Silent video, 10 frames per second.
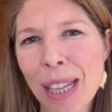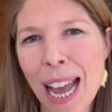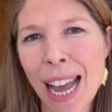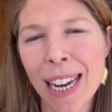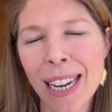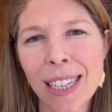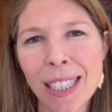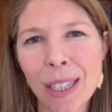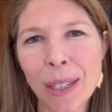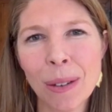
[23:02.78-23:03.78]
that
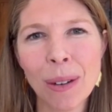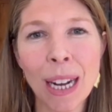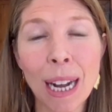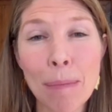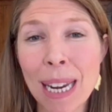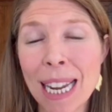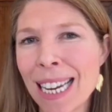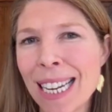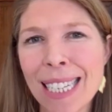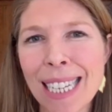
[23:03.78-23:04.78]
to a company
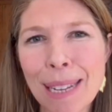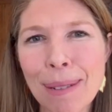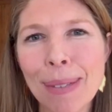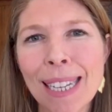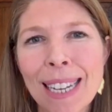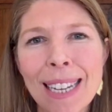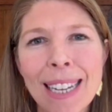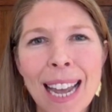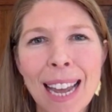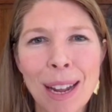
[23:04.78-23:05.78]
and a team's
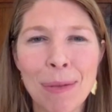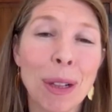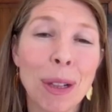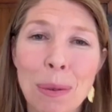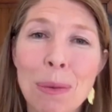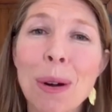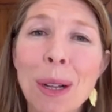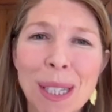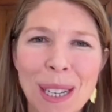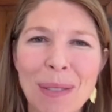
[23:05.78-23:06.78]
and, and really the
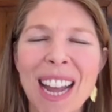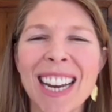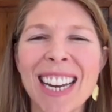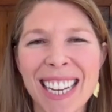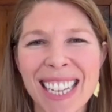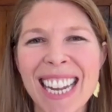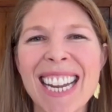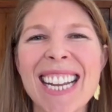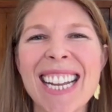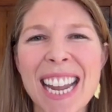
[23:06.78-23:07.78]
world's advantage in
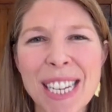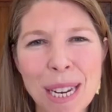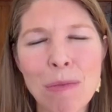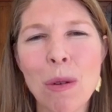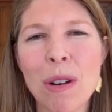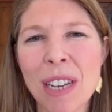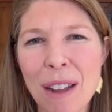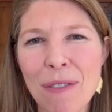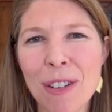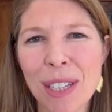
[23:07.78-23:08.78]
engaging more
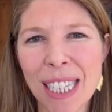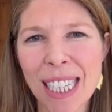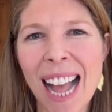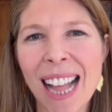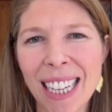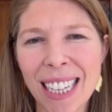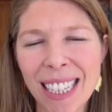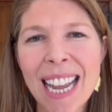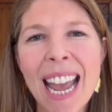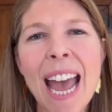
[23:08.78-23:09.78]
diverse talent
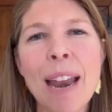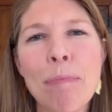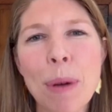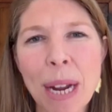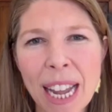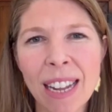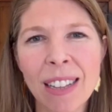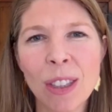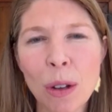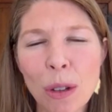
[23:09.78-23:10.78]
and
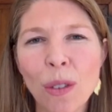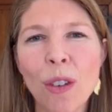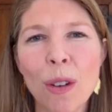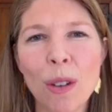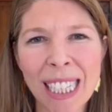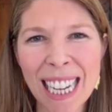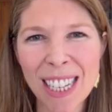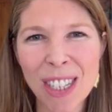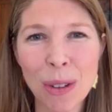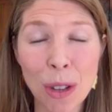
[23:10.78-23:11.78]
bringing those folks
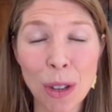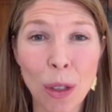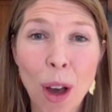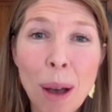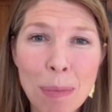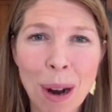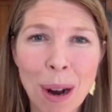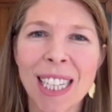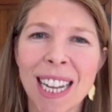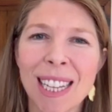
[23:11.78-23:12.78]
into your thought
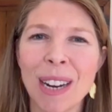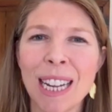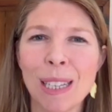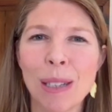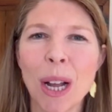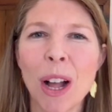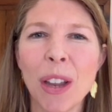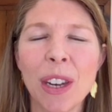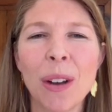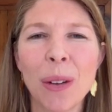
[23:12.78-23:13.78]
process, right? Because we all
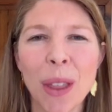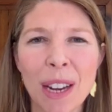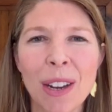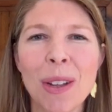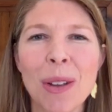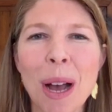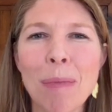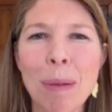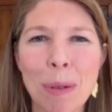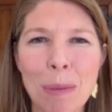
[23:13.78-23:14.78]
know that you
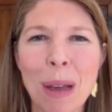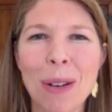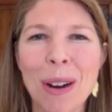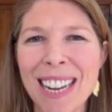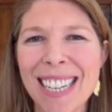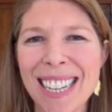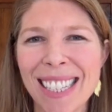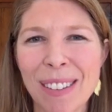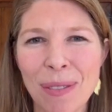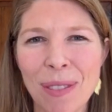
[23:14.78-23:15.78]
come up with better
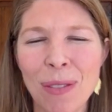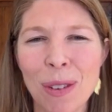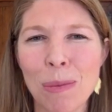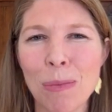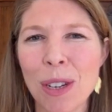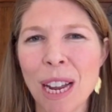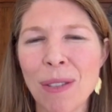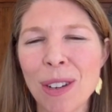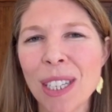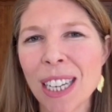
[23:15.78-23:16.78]
ideas if, if there's more
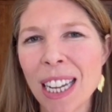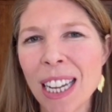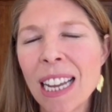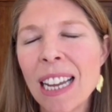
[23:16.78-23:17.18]
diversity.